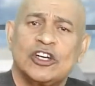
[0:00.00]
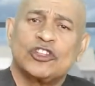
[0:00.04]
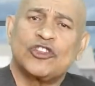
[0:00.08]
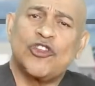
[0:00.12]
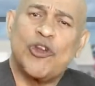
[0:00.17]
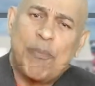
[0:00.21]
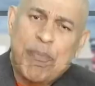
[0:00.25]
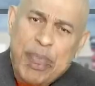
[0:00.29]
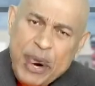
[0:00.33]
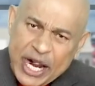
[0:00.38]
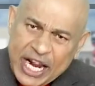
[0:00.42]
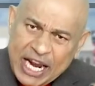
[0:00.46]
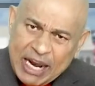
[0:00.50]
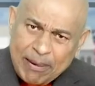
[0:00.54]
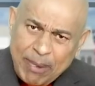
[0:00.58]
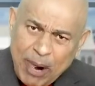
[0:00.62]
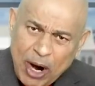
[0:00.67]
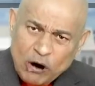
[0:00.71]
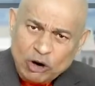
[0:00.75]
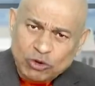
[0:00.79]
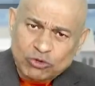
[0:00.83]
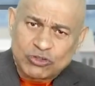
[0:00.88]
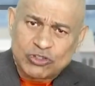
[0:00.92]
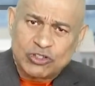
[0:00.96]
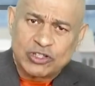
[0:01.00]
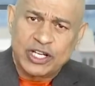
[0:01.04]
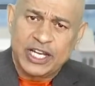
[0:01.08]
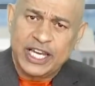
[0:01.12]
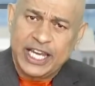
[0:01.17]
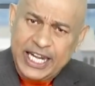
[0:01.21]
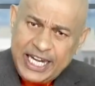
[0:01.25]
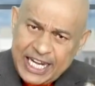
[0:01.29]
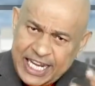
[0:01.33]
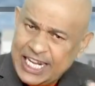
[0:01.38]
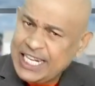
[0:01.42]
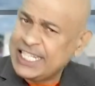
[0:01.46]
to bring about,
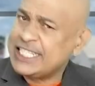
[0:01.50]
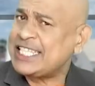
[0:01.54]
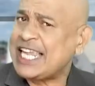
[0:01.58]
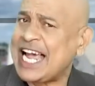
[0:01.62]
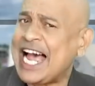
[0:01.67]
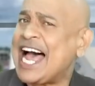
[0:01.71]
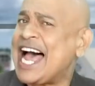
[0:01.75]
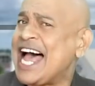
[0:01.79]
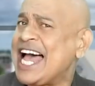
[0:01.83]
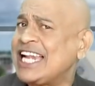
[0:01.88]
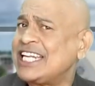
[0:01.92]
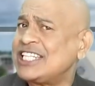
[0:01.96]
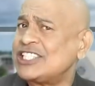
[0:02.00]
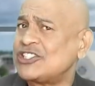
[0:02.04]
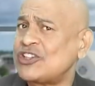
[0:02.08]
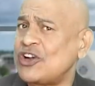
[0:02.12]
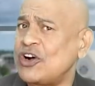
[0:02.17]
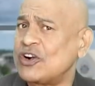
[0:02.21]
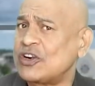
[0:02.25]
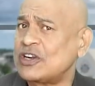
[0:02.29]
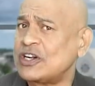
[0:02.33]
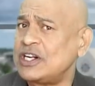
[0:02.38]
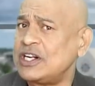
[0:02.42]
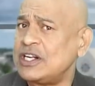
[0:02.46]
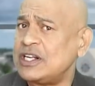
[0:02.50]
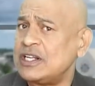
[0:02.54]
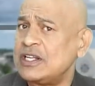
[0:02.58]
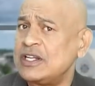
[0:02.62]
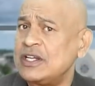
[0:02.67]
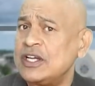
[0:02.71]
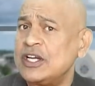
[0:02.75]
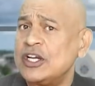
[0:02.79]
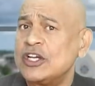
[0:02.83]
in his hands, Uncle,